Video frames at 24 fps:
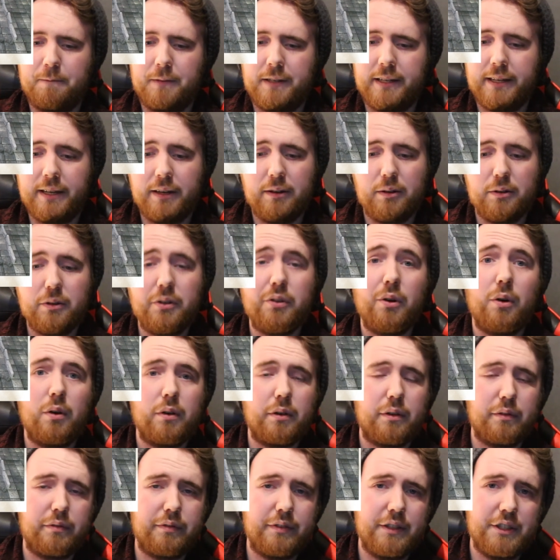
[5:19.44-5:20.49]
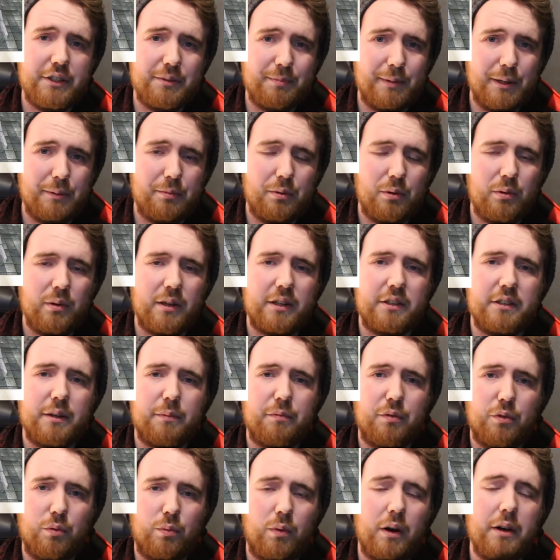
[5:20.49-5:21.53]
killed all of the fish people
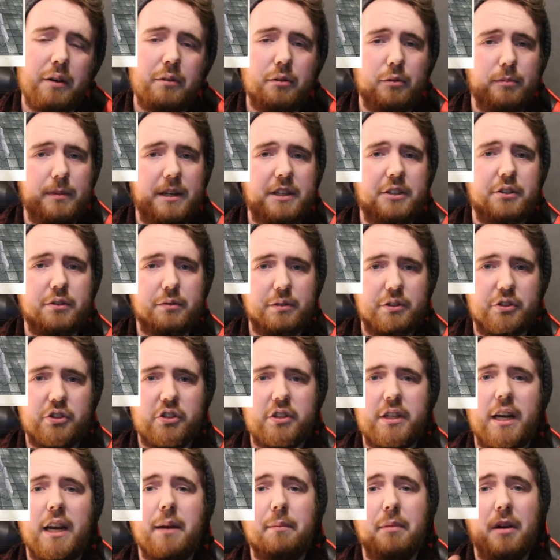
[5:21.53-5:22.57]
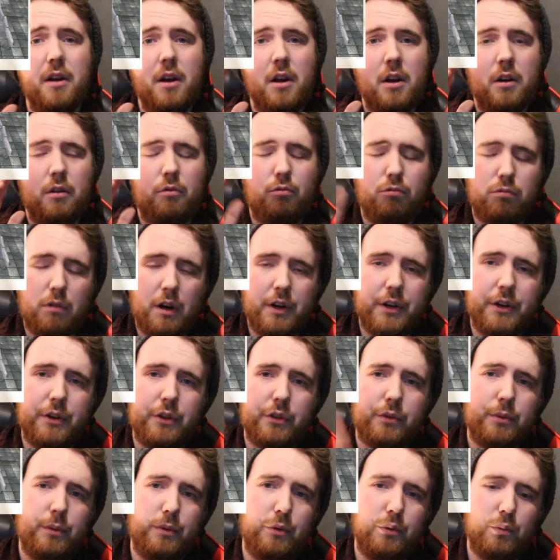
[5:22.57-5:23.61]
except for one who managed to escape, running
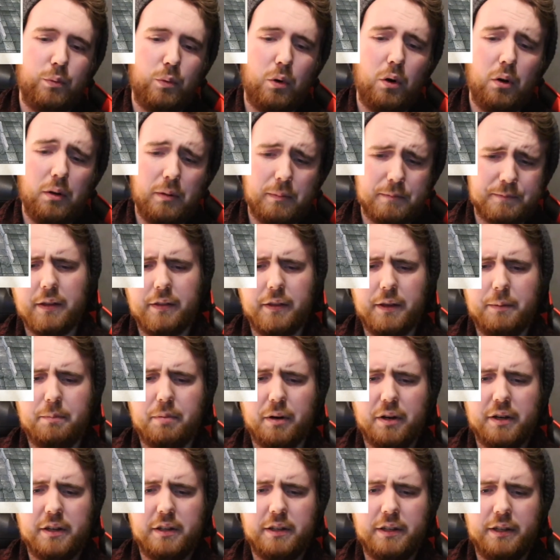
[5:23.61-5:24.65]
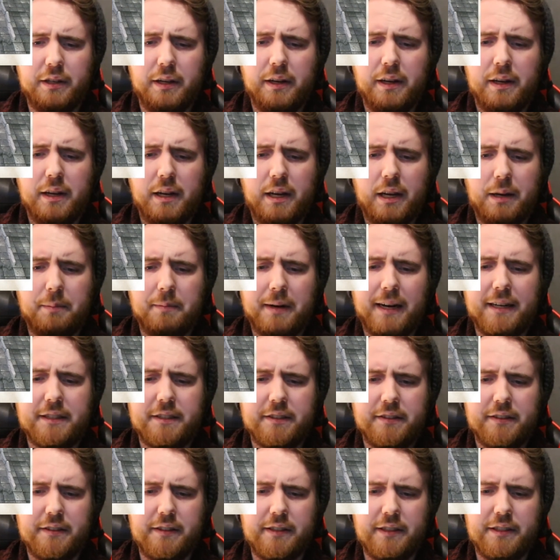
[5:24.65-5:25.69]
through the wall. The party
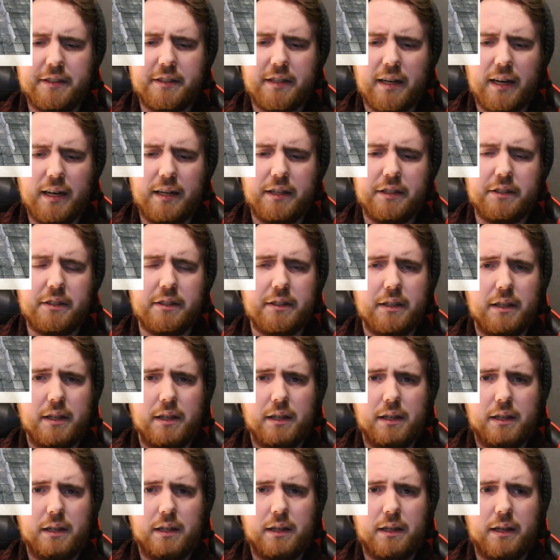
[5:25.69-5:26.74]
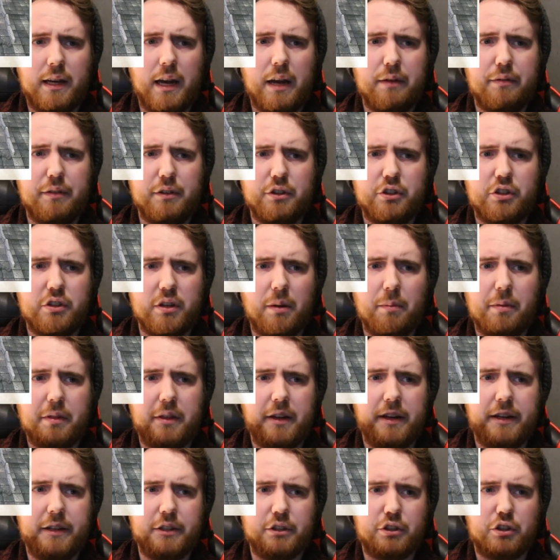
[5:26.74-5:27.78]
imagined these guys having
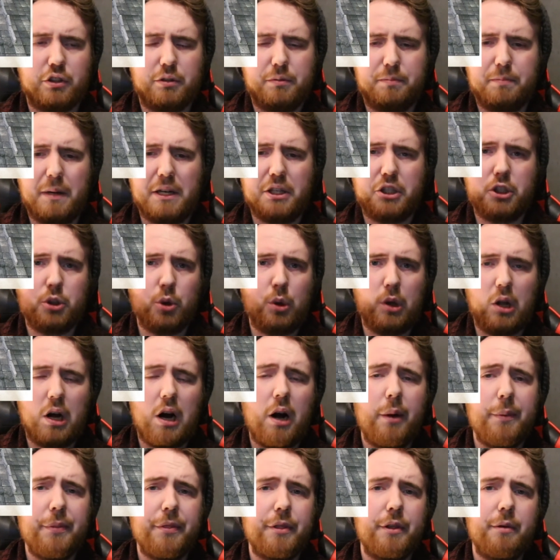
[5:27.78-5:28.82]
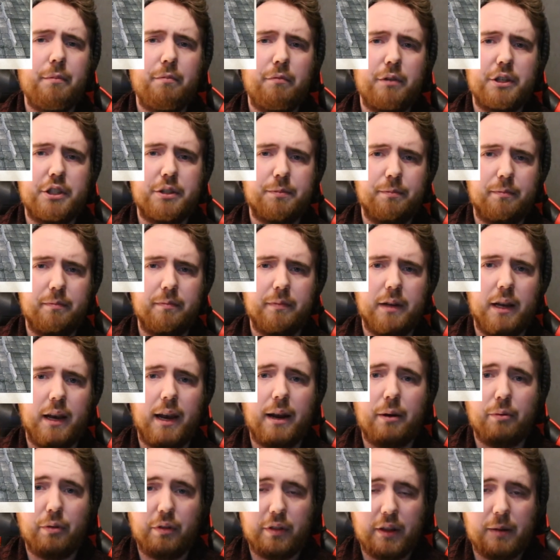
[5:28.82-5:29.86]
something special on them which
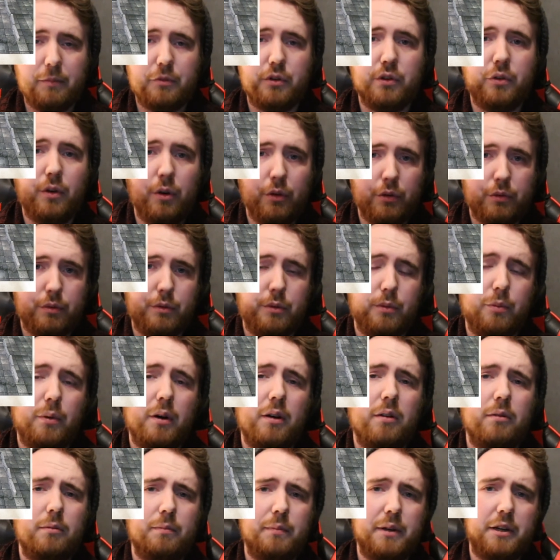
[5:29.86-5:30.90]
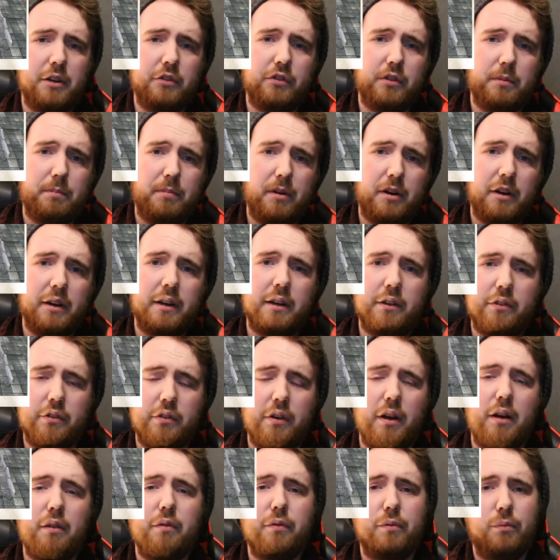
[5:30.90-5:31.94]
allowed them to go through the wall, because the party
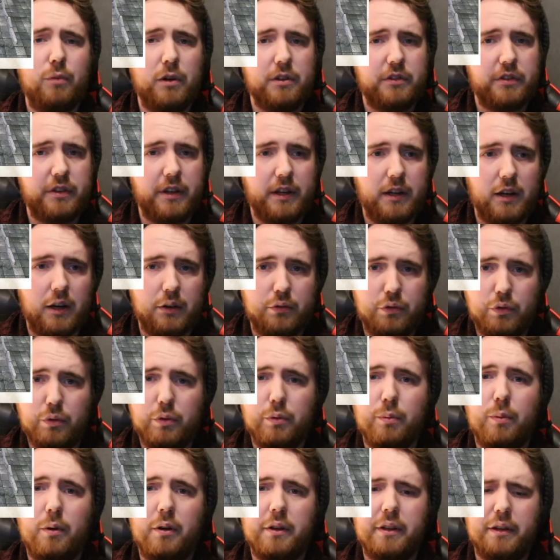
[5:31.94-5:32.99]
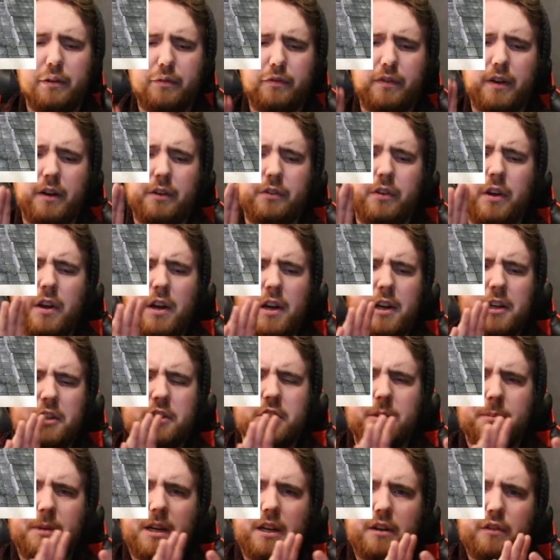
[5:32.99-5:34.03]
itself, once they got to the wall, they felt
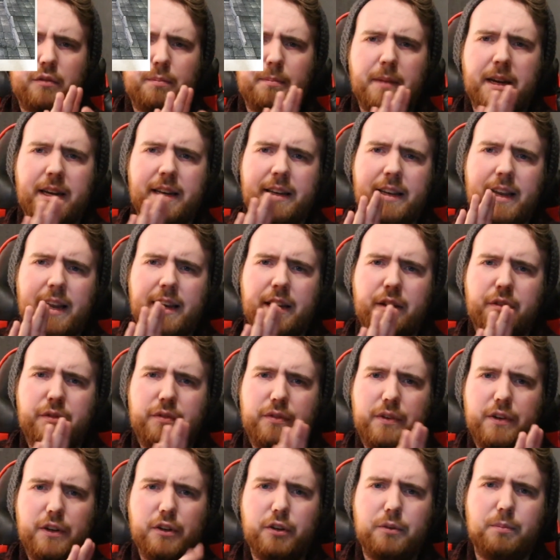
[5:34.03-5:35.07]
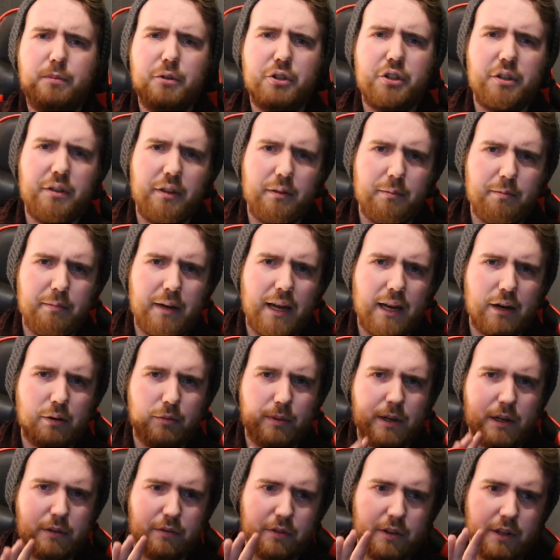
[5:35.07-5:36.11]
some kind of magnetic field pushing them back
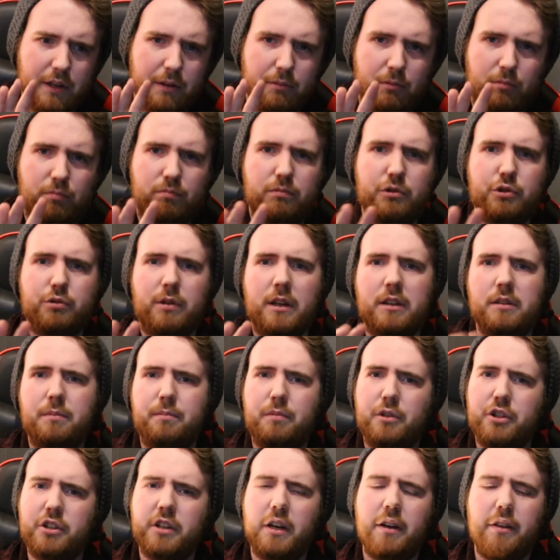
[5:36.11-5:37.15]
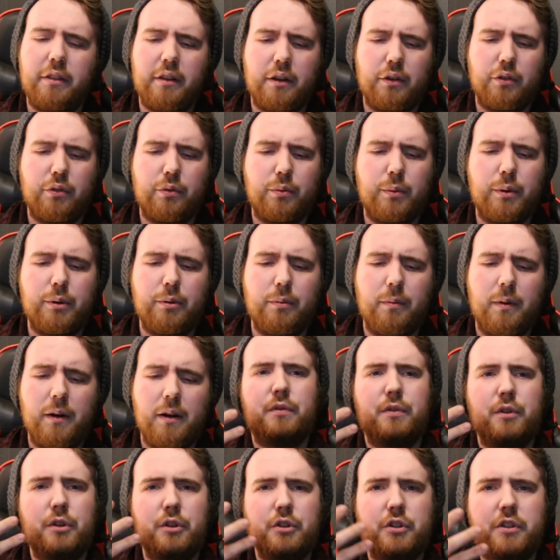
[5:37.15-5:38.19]
whenever they tried to push anything through.
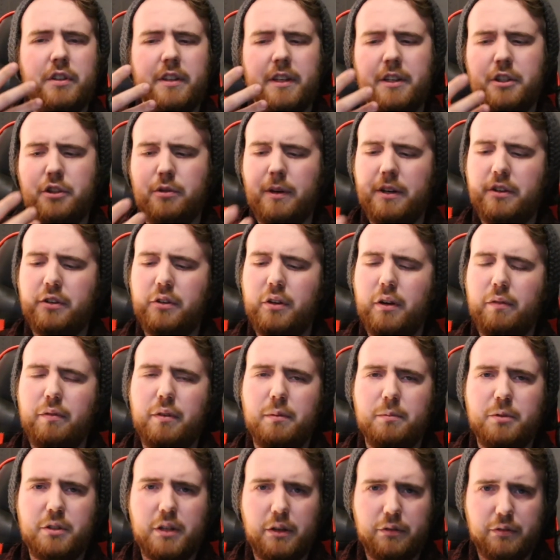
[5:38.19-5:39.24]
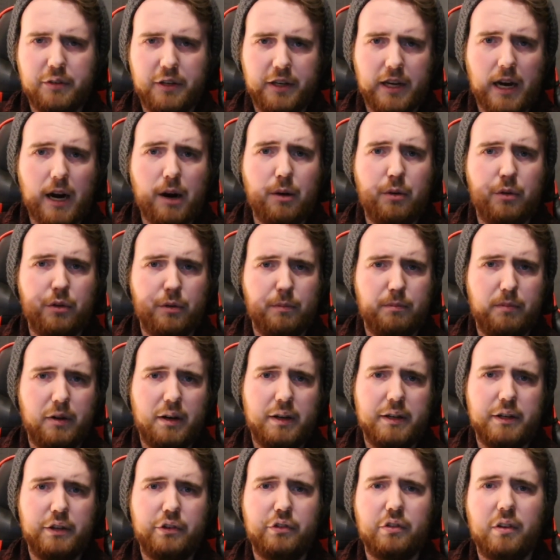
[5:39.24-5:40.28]
First, they tried to cover themselves in the outer
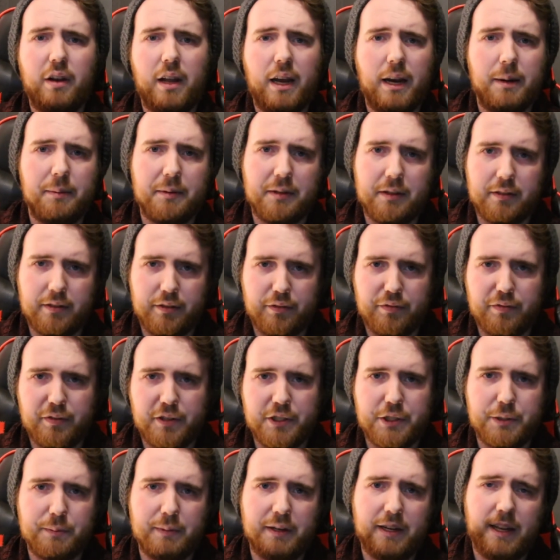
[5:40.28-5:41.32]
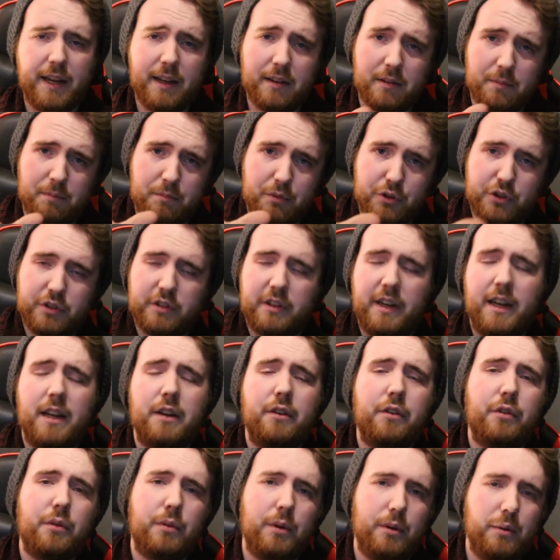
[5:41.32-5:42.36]
body slime that the fishermen had and pushed their
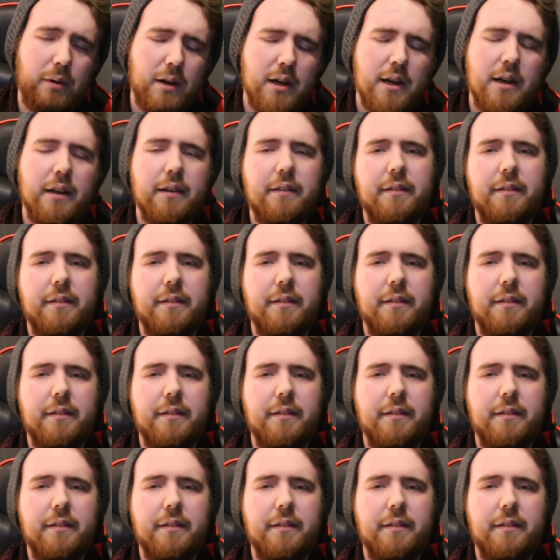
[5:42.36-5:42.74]
hand through.